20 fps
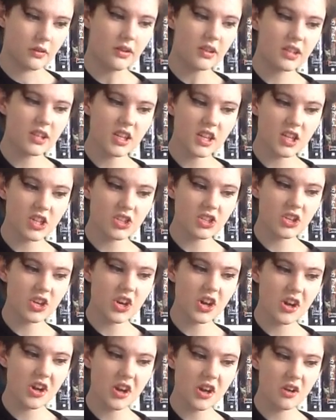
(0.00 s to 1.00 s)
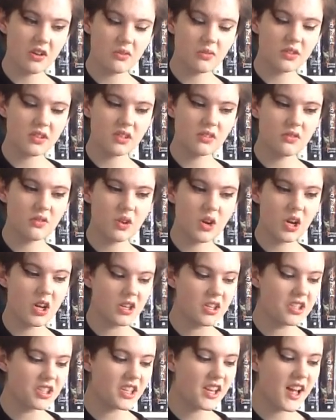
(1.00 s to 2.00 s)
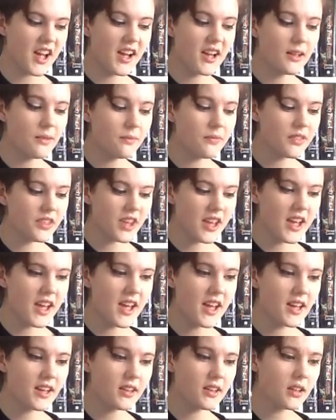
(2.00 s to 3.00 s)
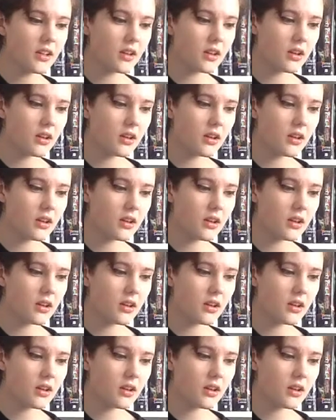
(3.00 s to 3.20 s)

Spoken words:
I guess your heart was a one-time thing.